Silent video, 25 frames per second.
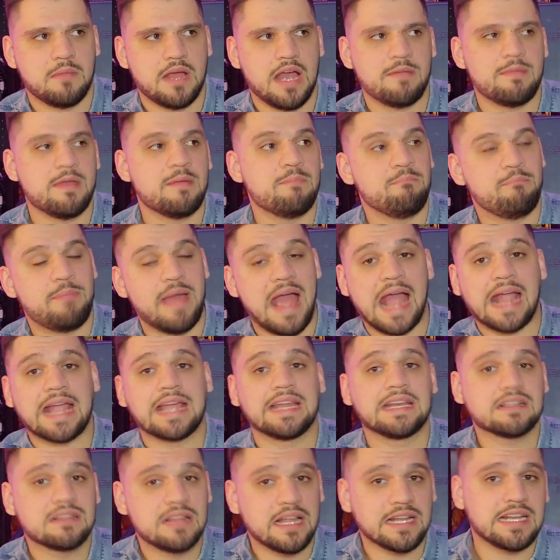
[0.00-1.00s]
I've been back
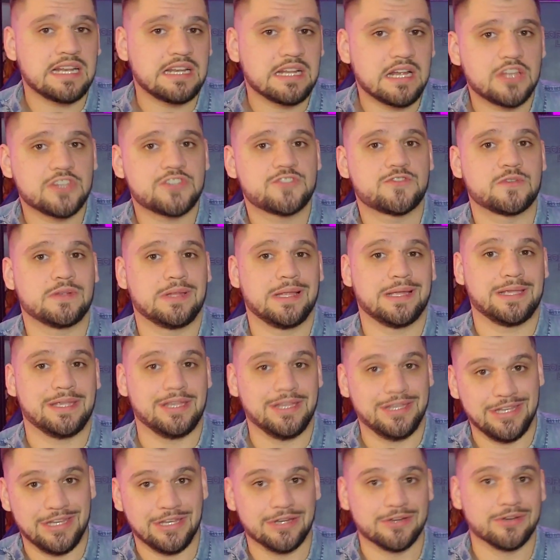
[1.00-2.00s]
into collecting dolls for like
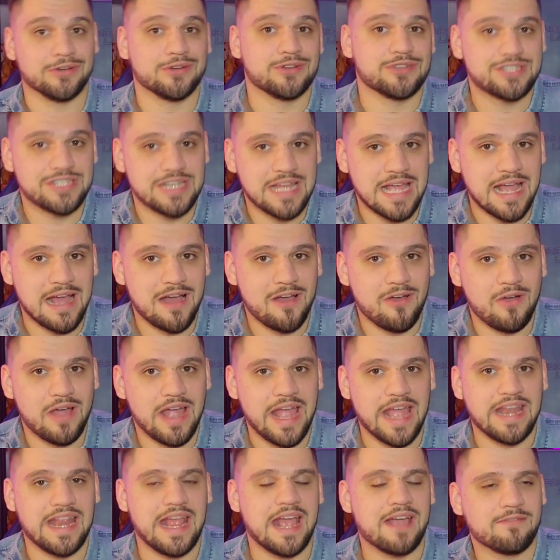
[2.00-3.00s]
years now,
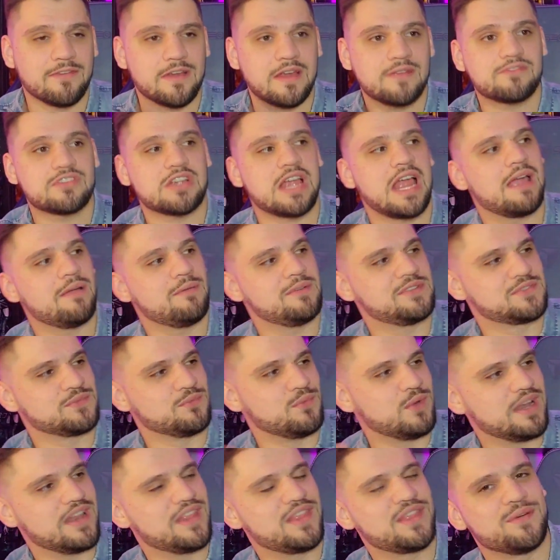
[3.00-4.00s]
and Ever After High was
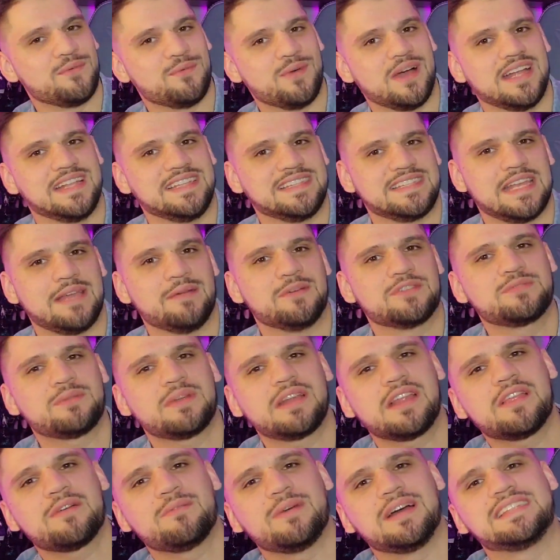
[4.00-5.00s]
one of the ones, it was
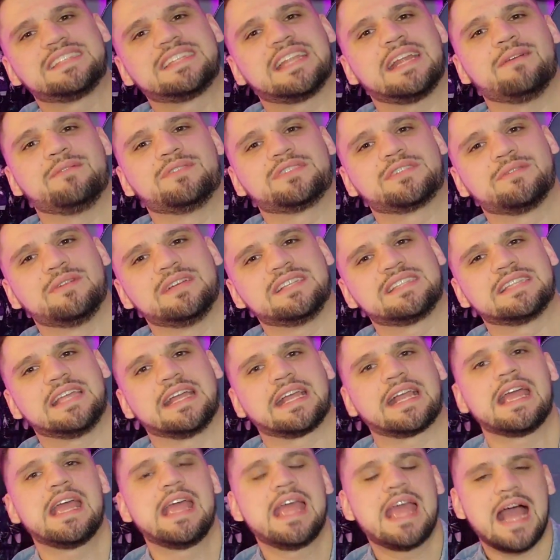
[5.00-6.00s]
one of the ones that I was always
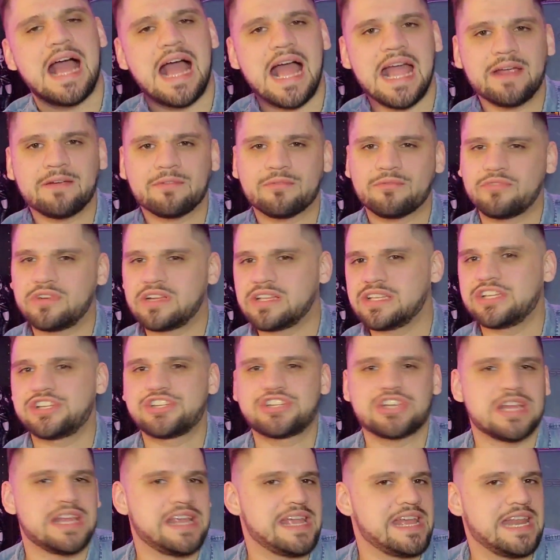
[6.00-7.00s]
like, I really
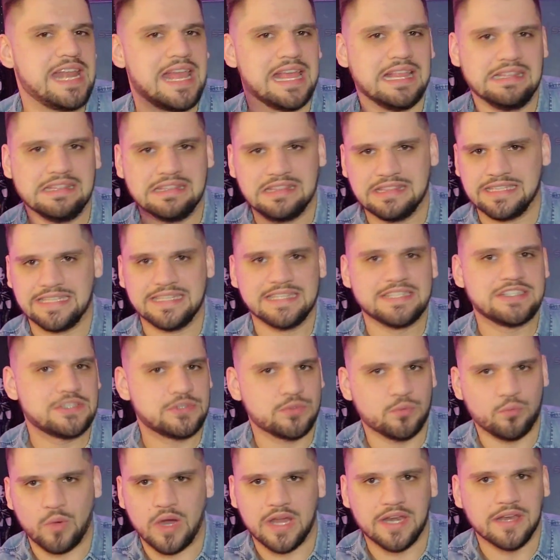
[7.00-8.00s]
should get at
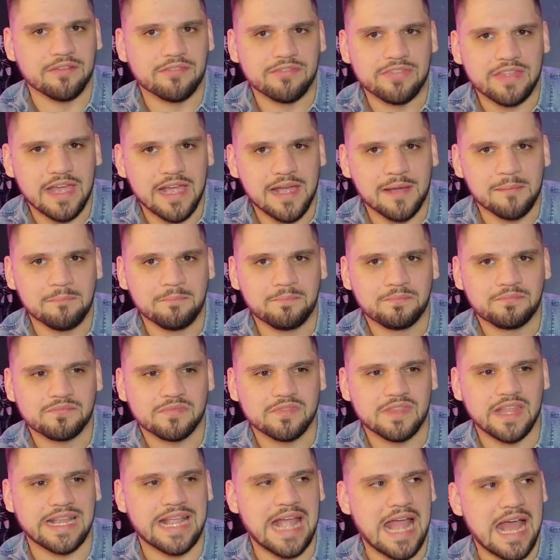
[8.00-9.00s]
least one of them.
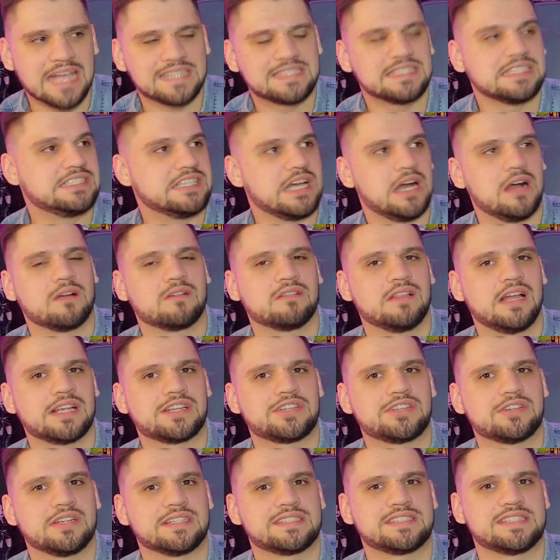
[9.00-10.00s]
Like as a doll
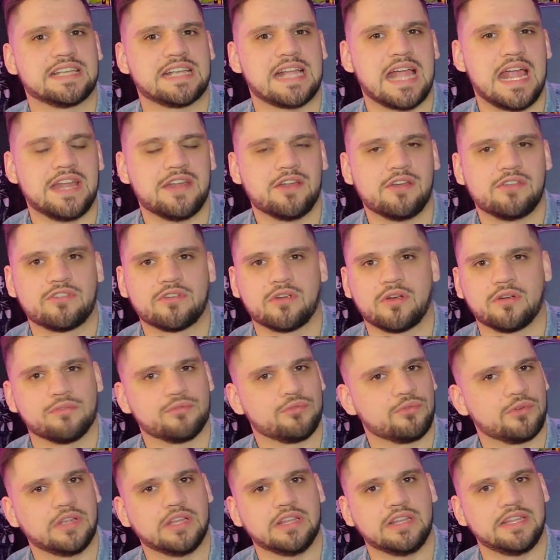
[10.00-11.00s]
collector, it's like, I know they're a
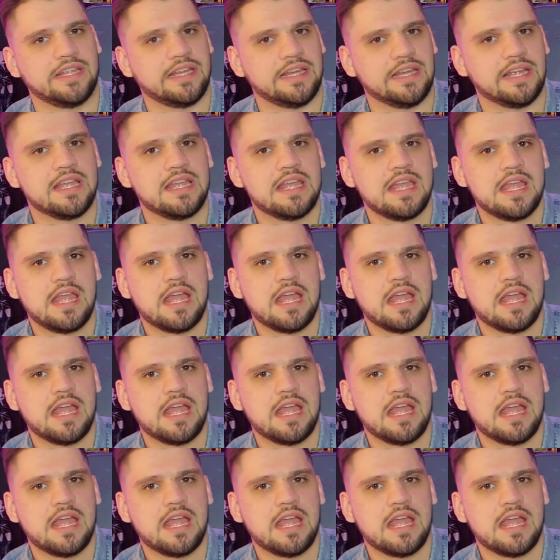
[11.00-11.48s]
really